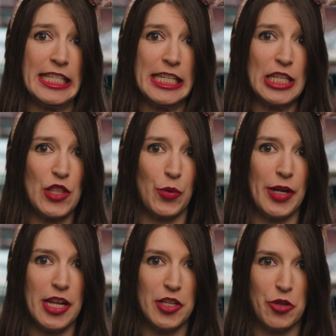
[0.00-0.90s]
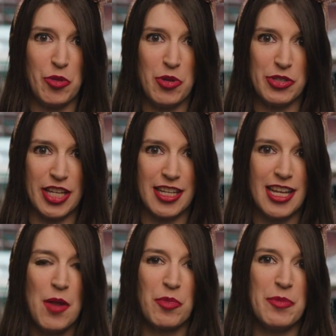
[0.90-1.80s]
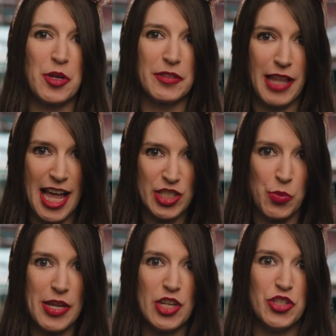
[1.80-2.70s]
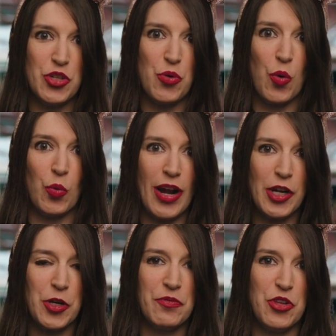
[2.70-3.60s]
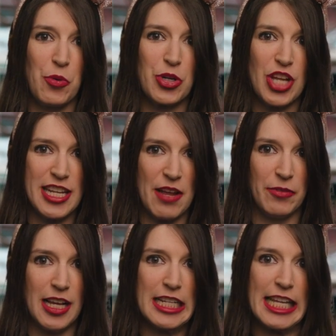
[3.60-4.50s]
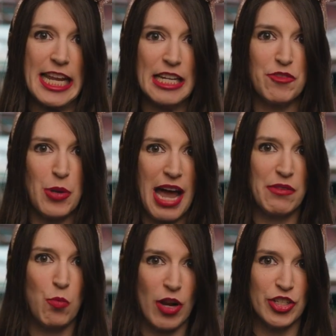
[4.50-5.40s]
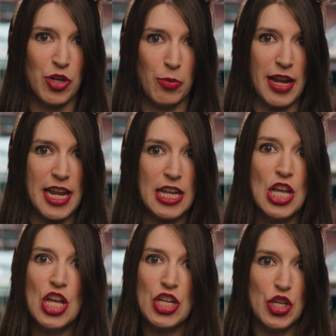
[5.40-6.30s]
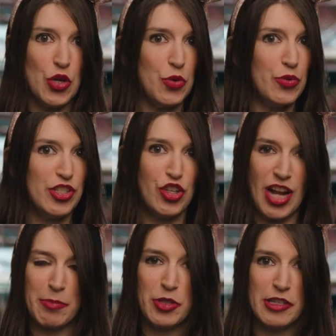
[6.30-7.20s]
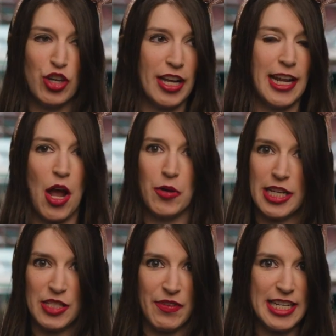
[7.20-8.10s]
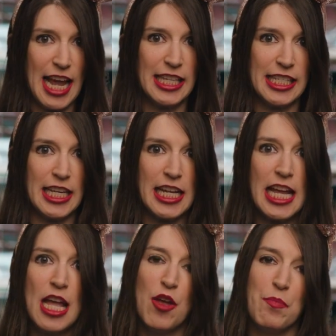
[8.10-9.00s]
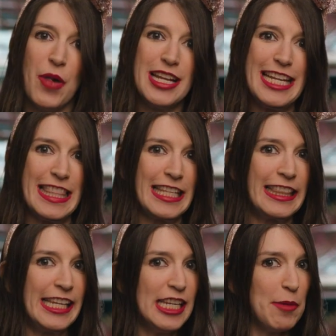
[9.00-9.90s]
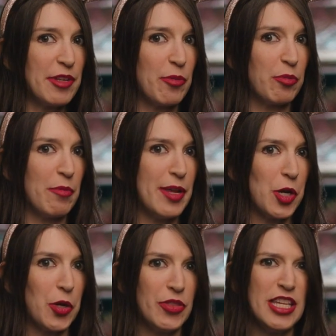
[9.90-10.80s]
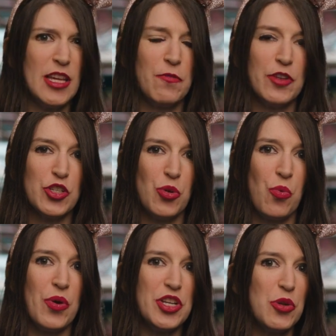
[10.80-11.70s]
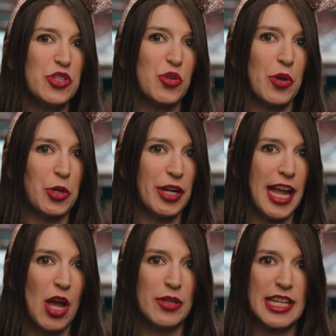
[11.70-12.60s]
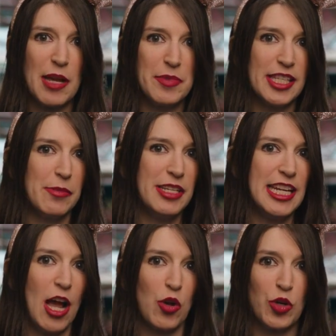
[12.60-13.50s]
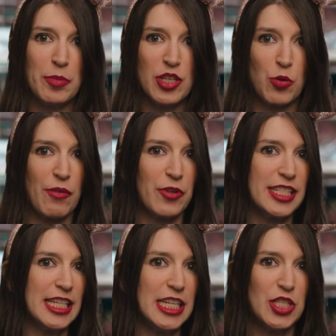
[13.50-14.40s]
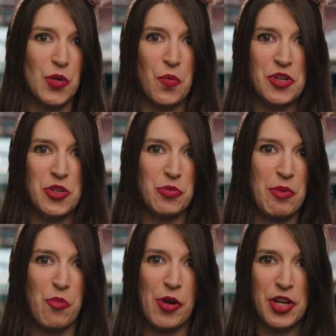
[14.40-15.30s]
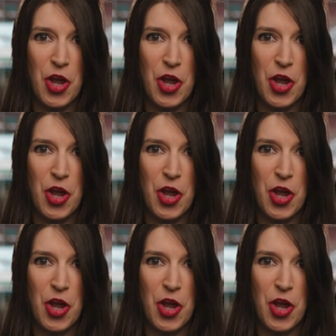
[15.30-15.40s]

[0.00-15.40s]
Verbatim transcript: season three, cue the music, premiered last week to record viewers on Netflix. And if you haven't watched it already, you should absolutely check it out. It's fantastic. But in the lead up to the premiere, the official Windows Twitter account kept sending out cryptic references to Windows 1.0